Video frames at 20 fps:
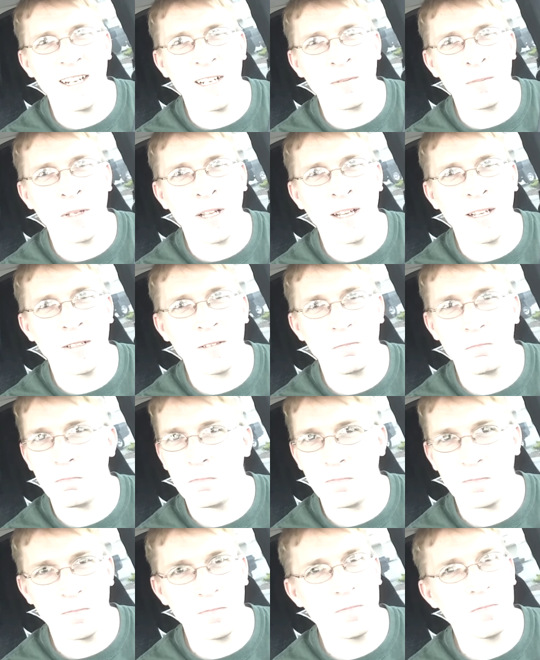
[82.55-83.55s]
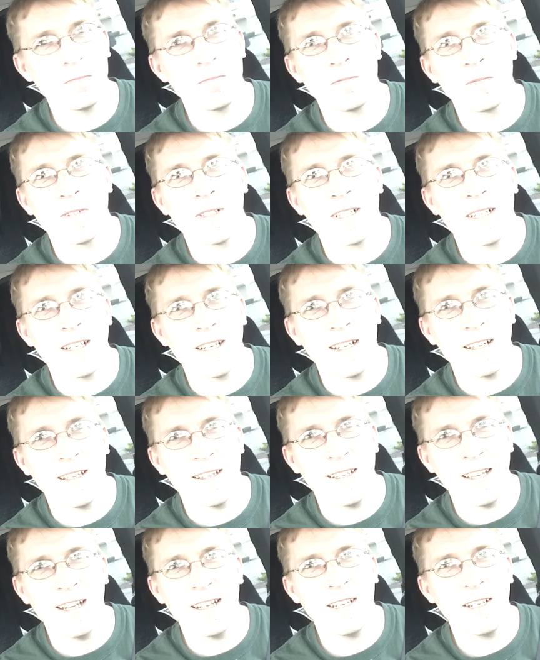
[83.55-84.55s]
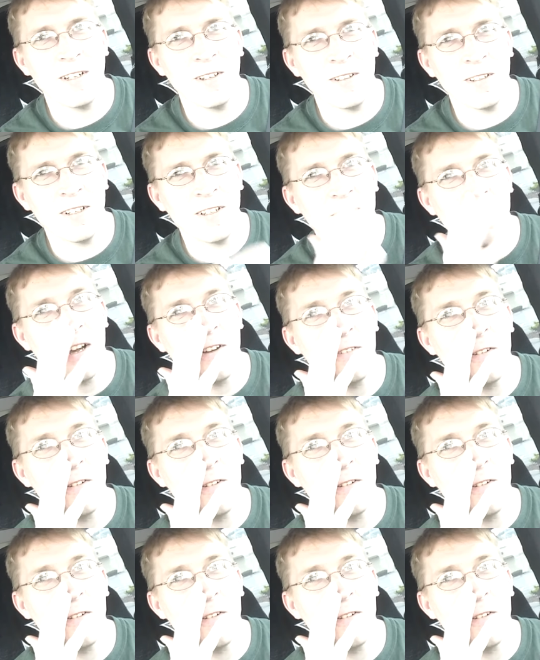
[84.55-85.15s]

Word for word: And I'm like, thank you. You